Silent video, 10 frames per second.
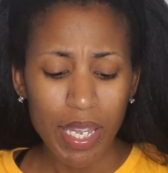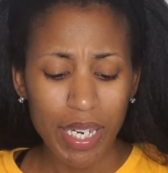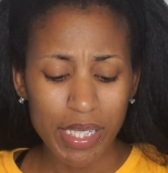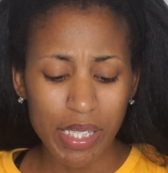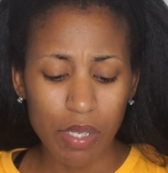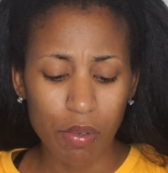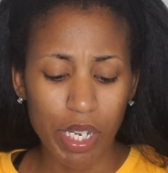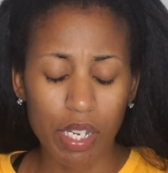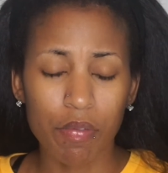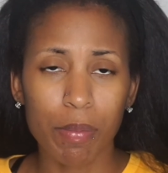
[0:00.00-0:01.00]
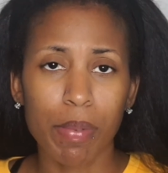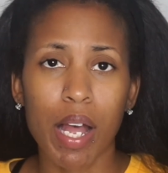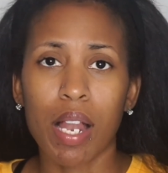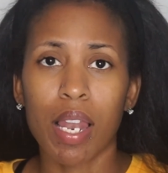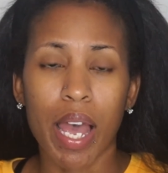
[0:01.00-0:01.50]
It is the One Heck of a
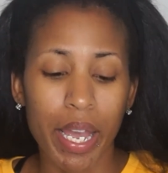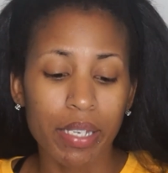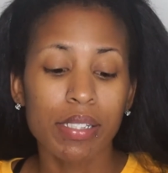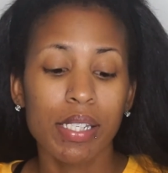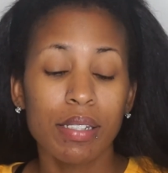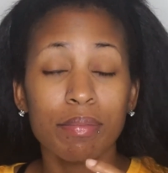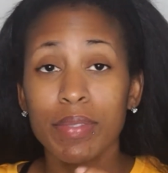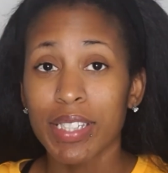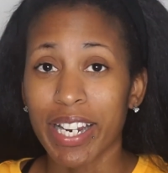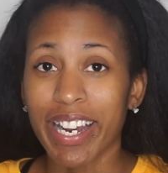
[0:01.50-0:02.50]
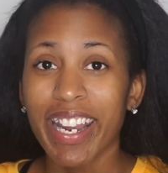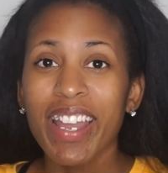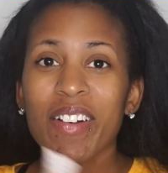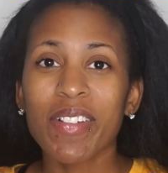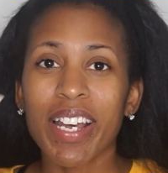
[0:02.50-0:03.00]
Blot
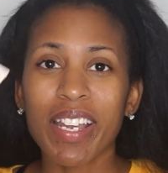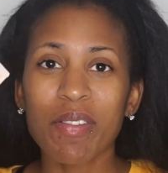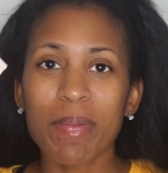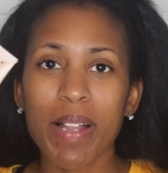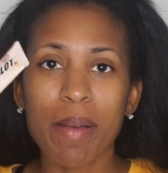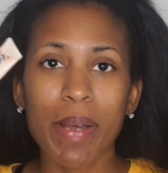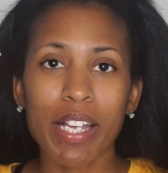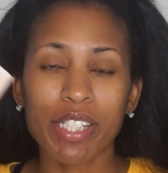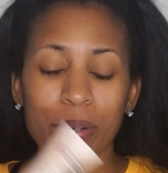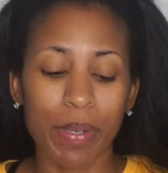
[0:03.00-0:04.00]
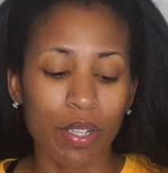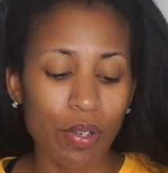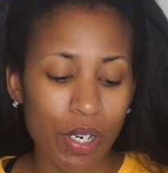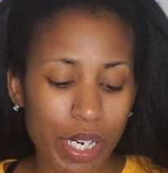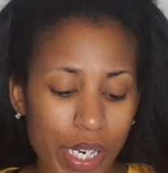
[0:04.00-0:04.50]
by Soap and
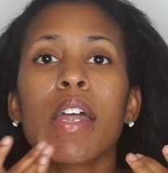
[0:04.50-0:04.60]
Glory.